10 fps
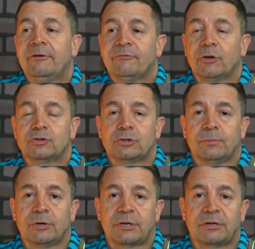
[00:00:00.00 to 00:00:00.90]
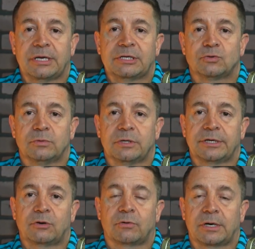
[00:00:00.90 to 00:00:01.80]
floats your boat i think is really
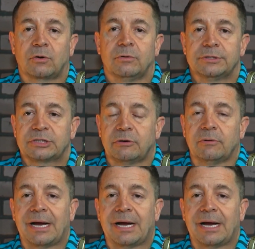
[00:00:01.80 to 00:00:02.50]
critical and so